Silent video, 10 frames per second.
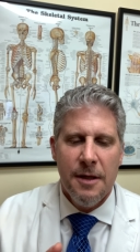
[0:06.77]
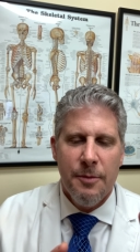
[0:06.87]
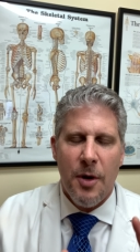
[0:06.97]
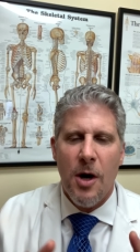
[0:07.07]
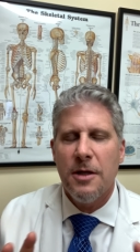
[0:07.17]

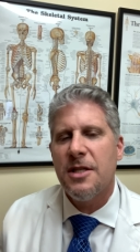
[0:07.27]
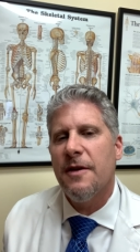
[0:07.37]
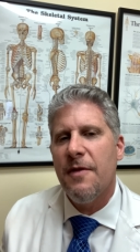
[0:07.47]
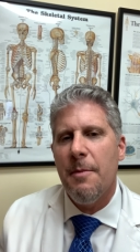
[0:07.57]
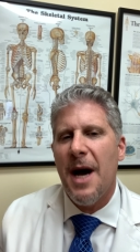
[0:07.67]
parts
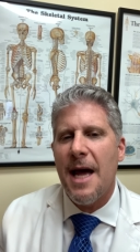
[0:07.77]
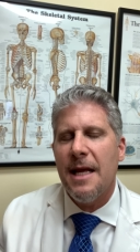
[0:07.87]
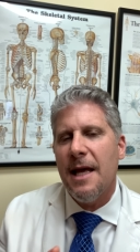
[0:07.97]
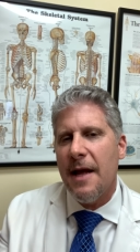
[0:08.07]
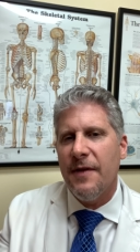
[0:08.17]
of the body
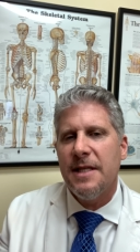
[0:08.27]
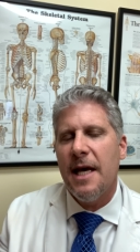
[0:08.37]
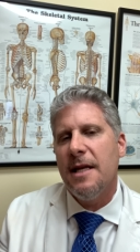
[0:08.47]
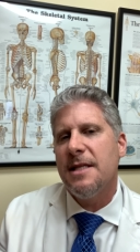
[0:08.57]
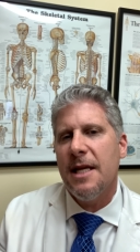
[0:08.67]
that have a
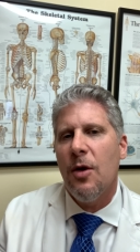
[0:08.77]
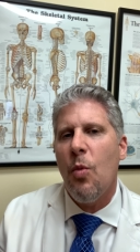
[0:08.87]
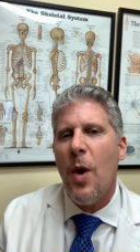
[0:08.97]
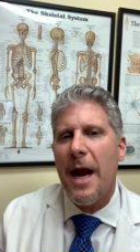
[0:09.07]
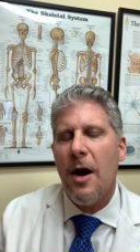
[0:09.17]
tendency to
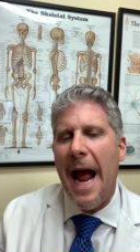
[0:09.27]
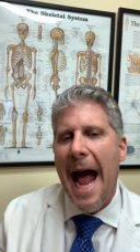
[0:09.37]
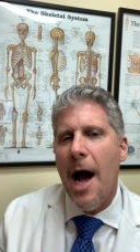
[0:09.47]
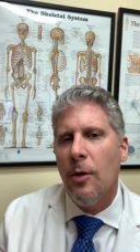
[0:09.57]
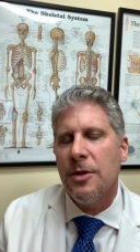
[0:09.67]
wear
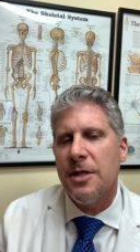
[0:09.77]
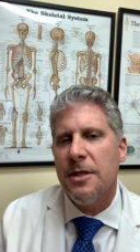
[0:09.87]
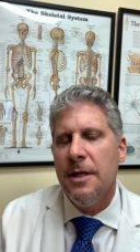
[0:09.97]
out.